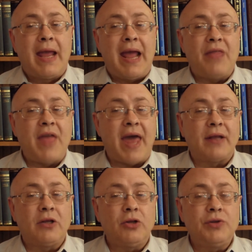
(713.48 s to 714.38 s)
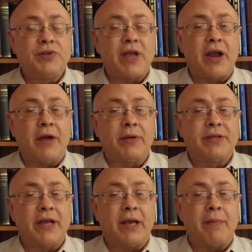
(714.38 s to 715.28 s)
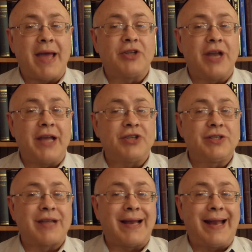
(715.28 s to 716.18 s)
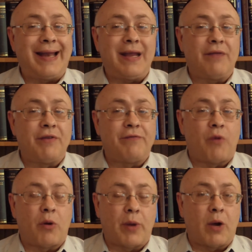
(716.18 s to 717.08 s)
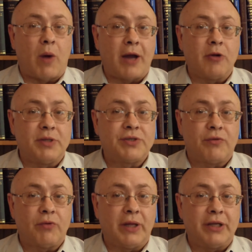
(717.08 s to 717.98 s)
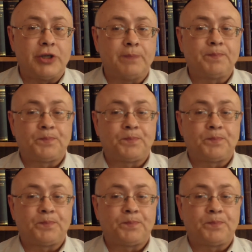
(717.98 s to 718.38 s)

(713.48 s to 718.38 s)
and that includes their heretic imaginations on any of the four requirements of religion.